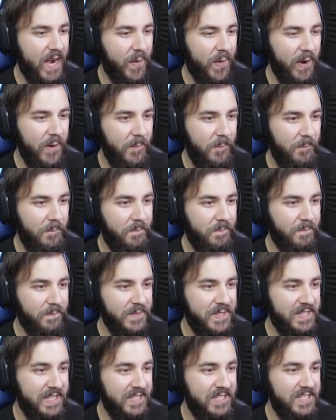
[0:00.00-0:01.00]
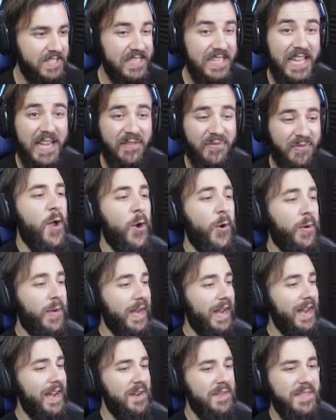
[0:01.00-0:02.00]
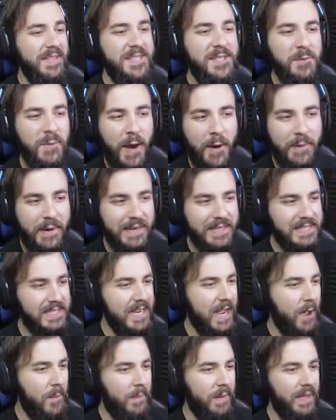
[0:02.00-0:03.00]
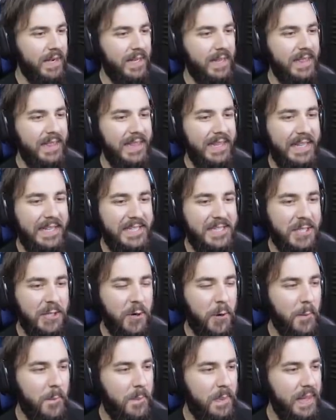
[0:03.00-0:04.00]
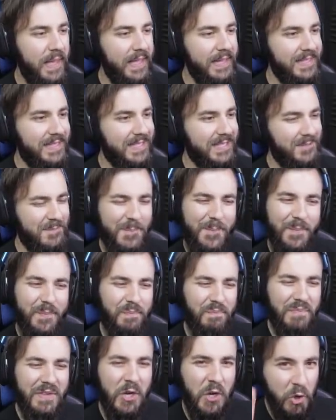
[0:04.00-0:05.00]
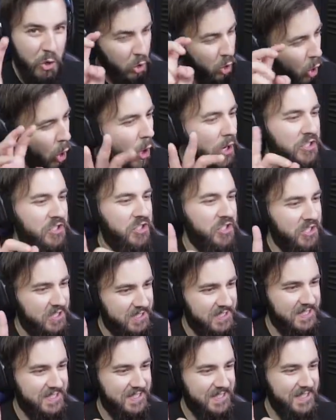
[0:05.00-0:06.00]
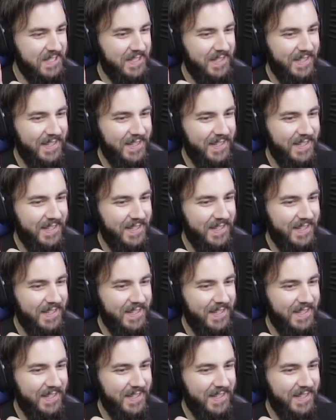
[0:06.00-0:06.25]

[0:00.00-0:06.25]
well, such is life. Okay, this is where we're gonna start being a little bit cautious.